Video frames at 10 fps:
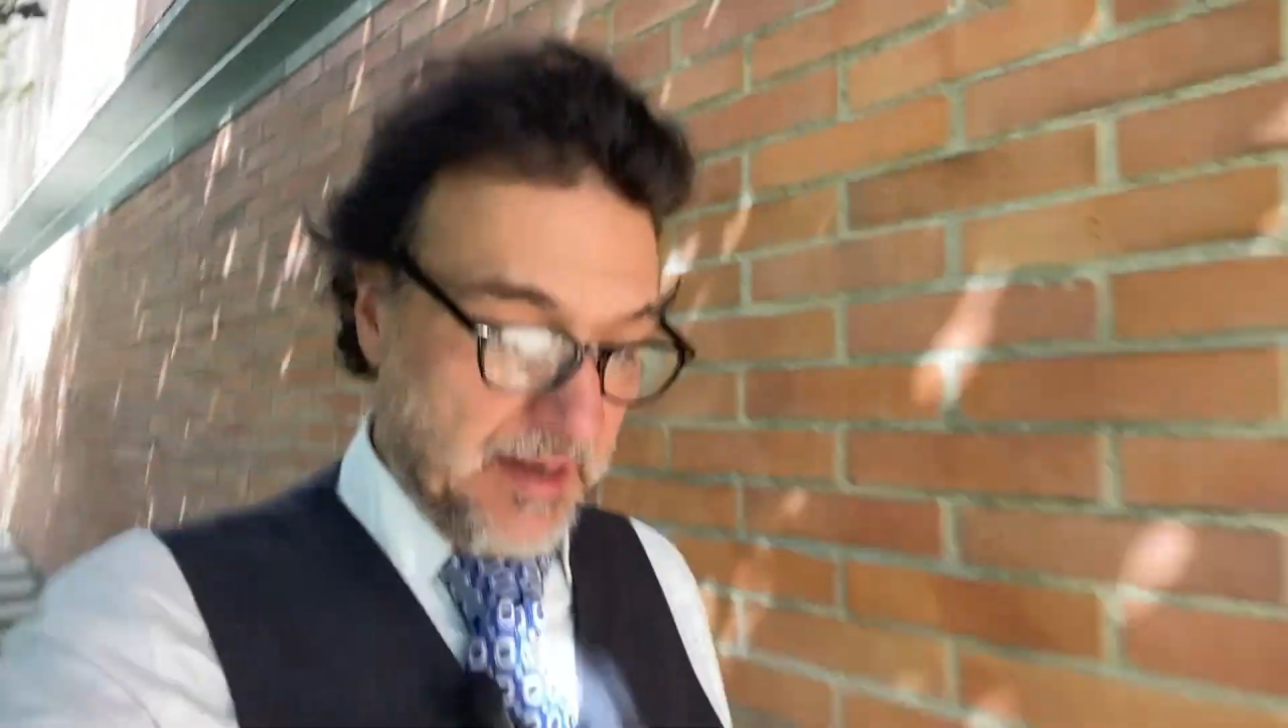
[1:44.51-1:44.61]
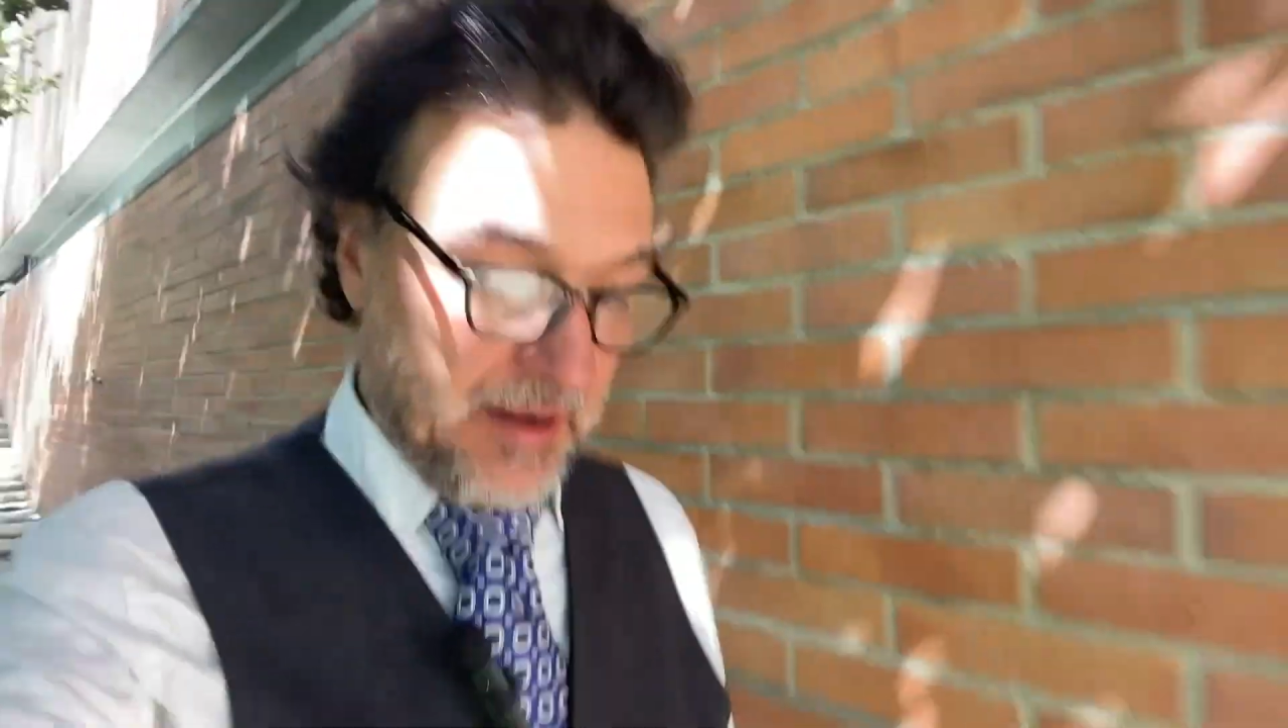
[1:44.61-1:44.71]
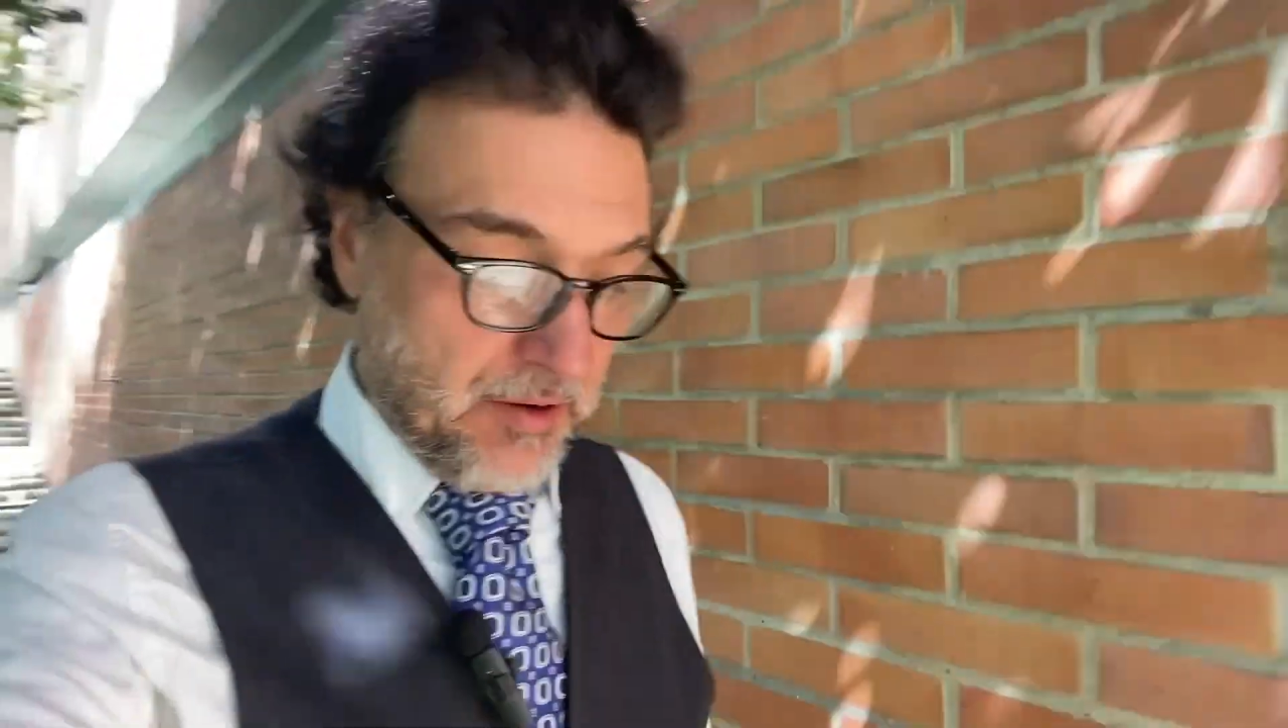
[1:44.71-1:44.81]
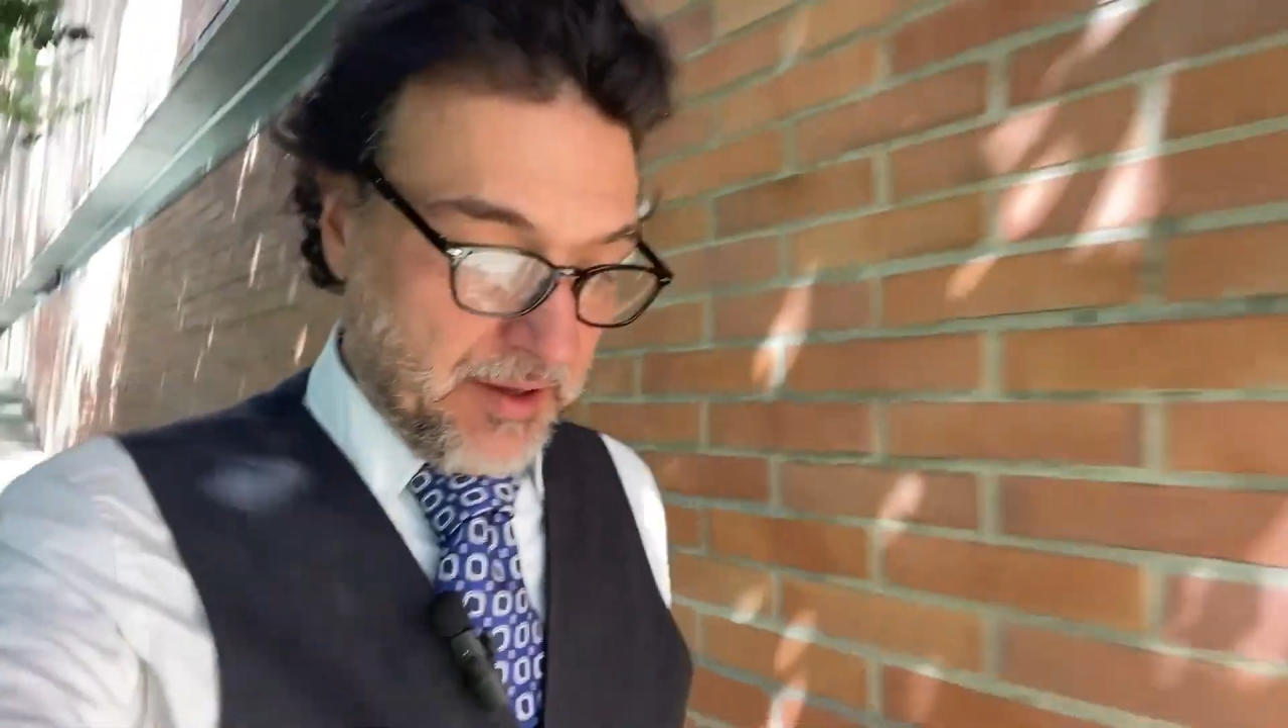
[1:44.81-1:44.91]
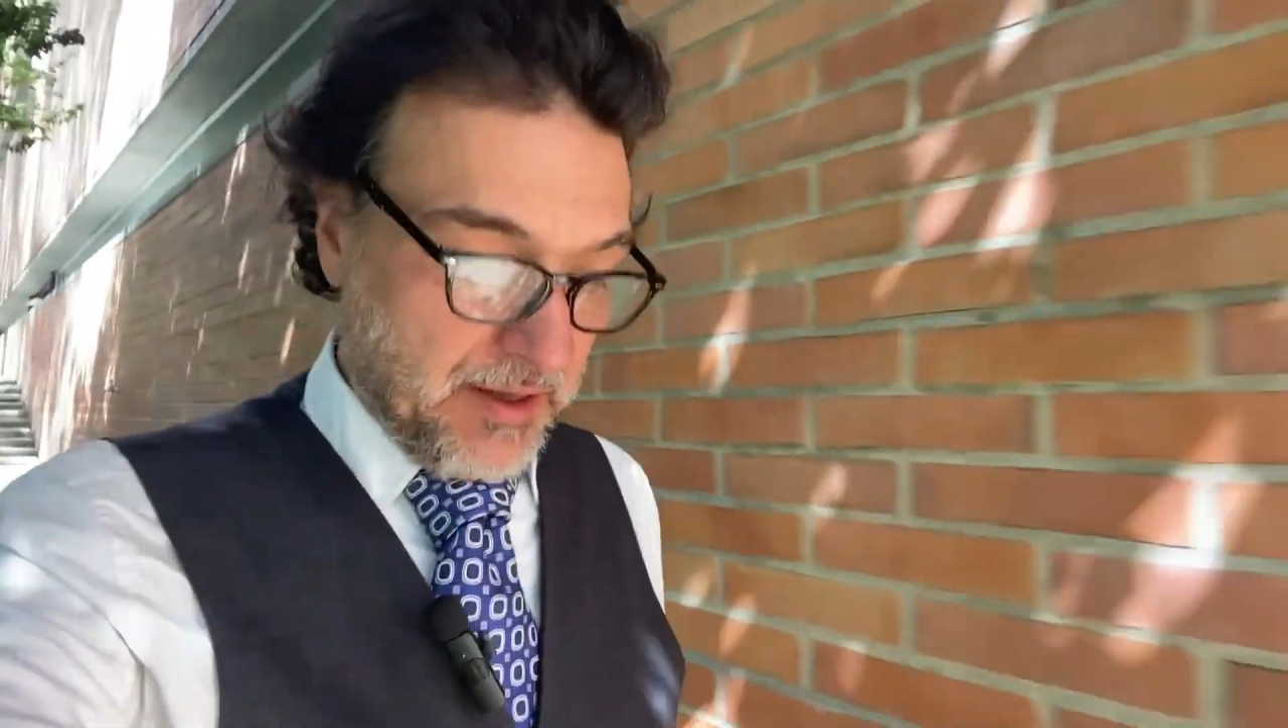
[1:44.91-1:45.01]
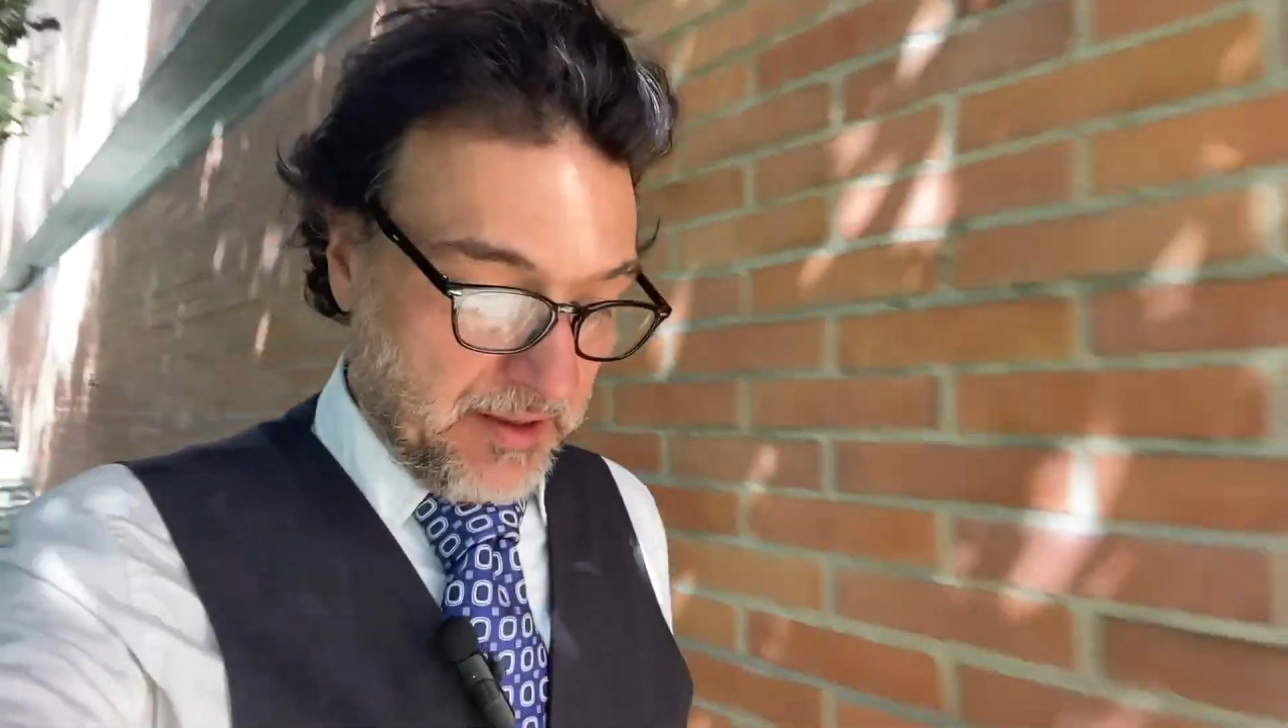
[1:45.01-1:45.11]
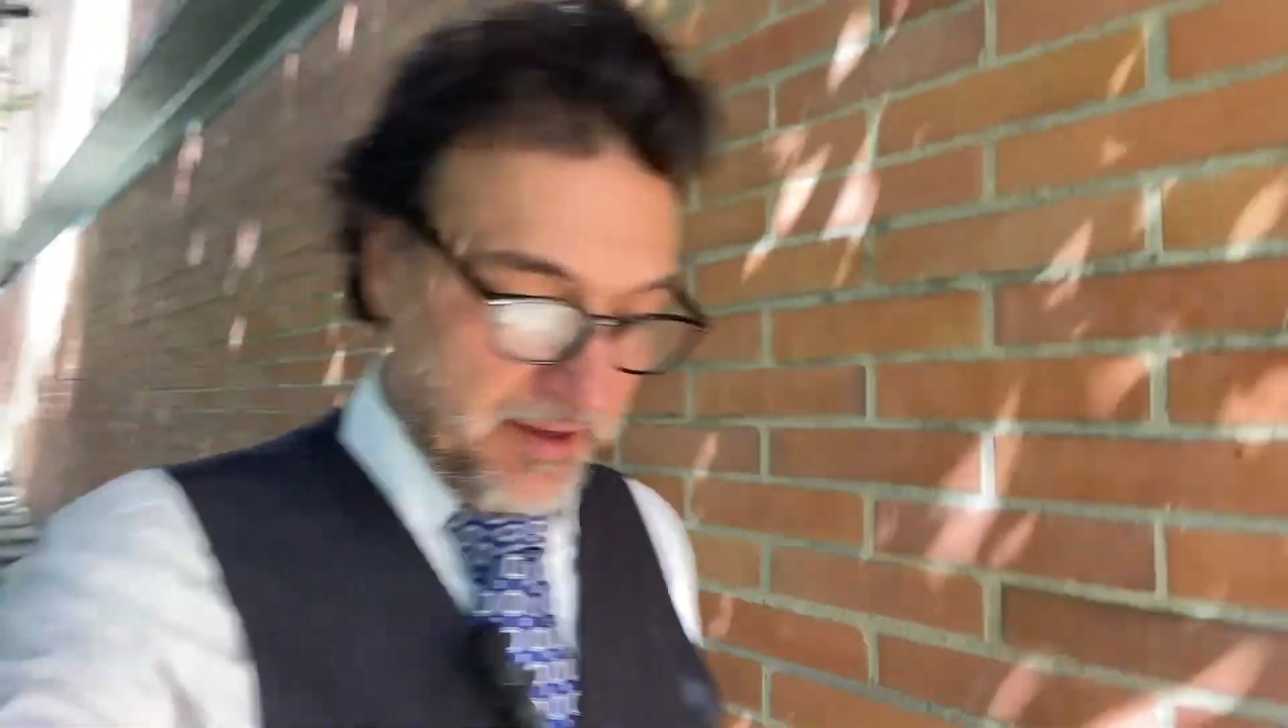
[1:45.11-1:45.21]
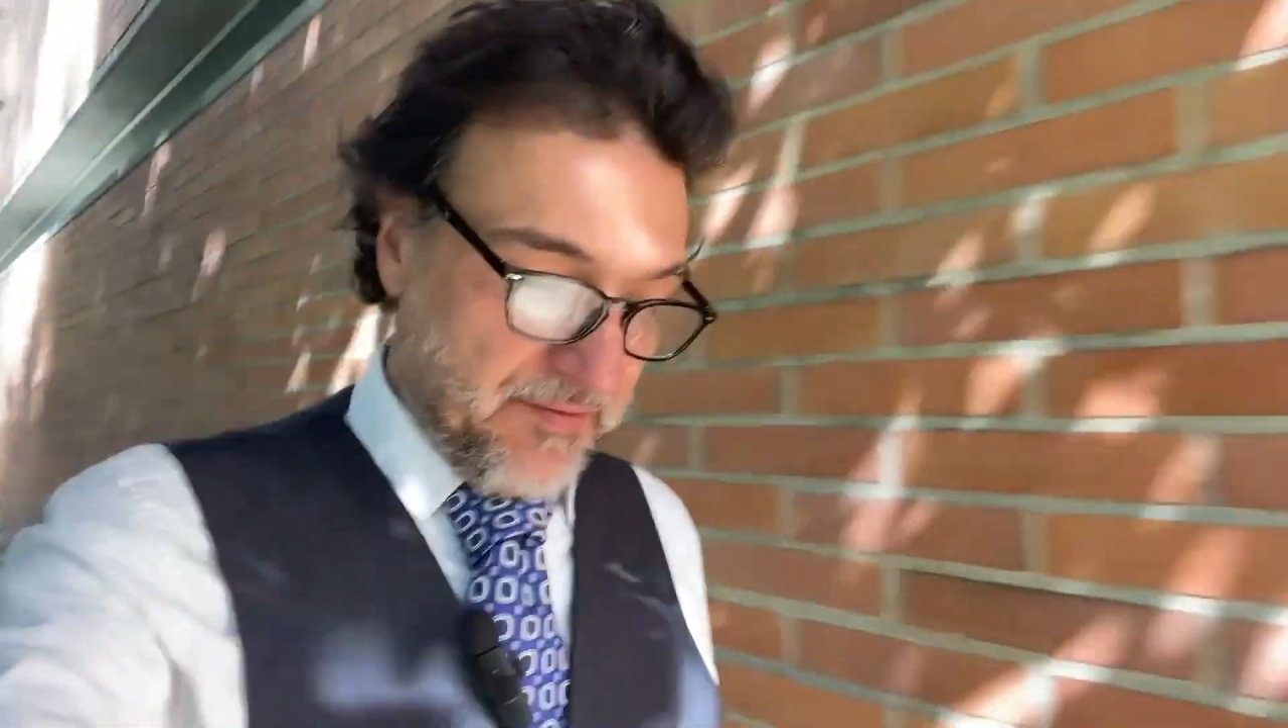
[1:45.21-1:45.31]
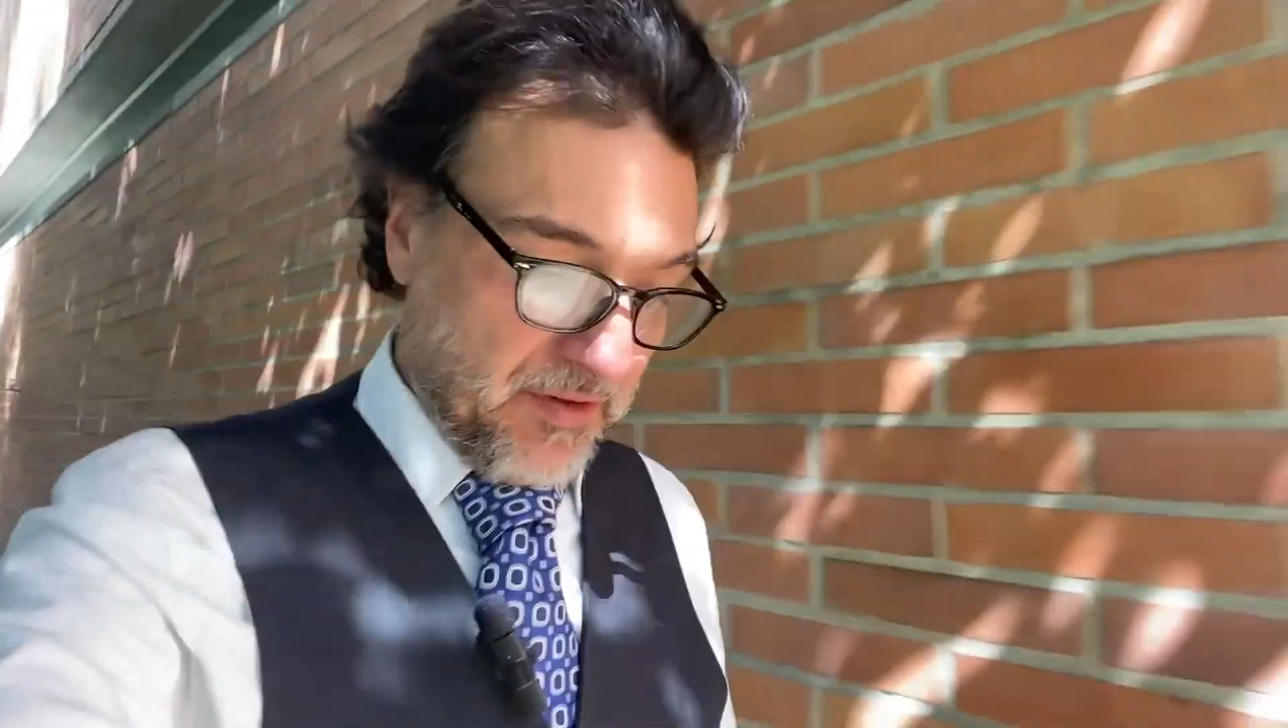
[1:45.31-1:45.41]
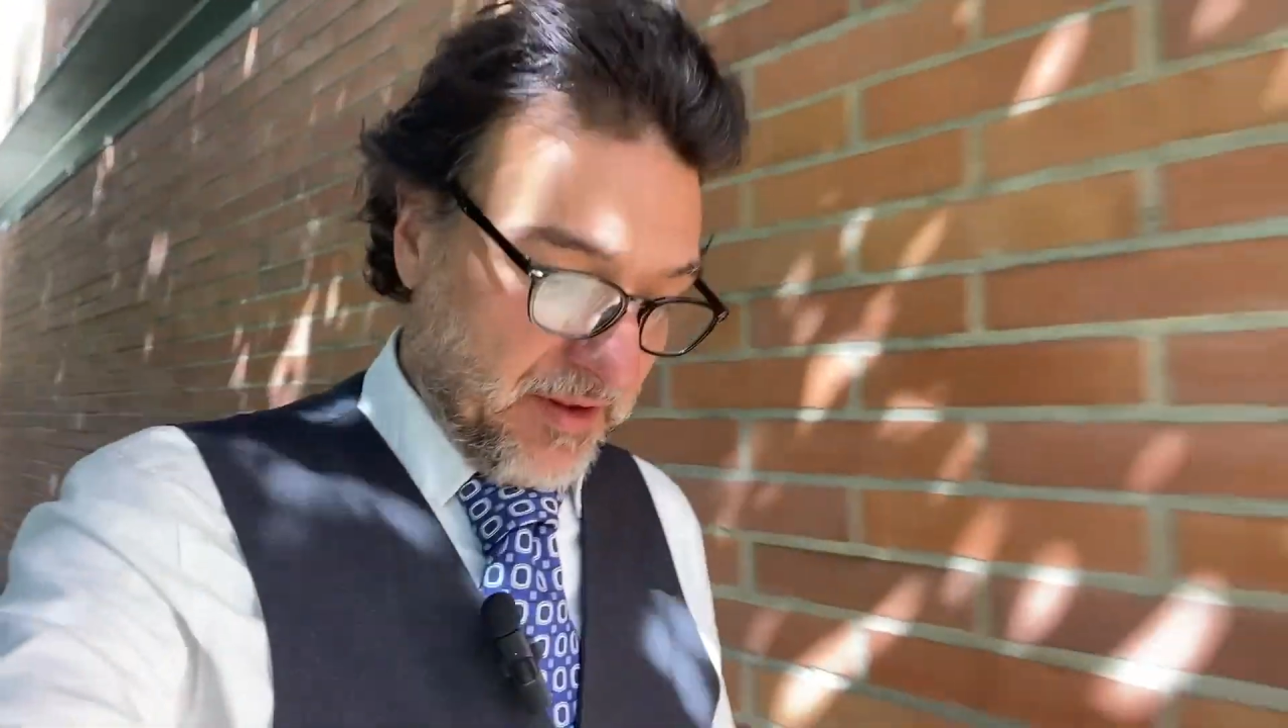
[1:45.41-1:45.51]
out and I'll
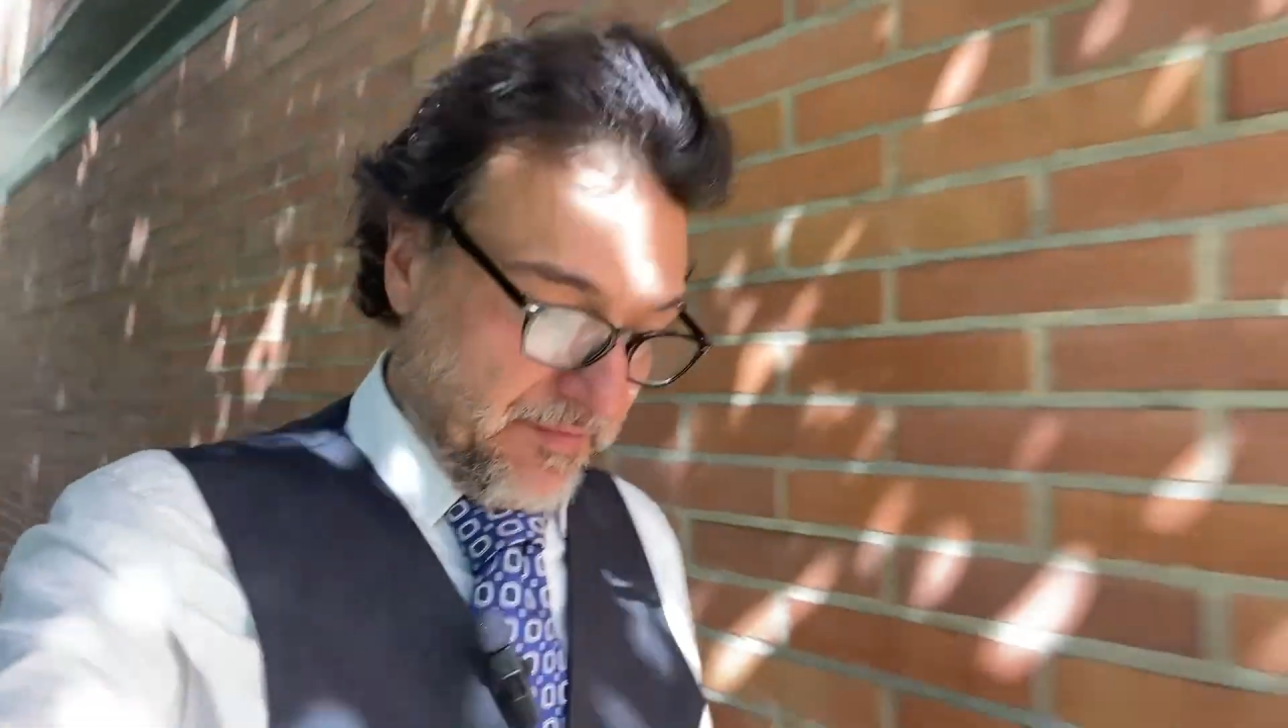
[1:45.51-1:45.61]
give you the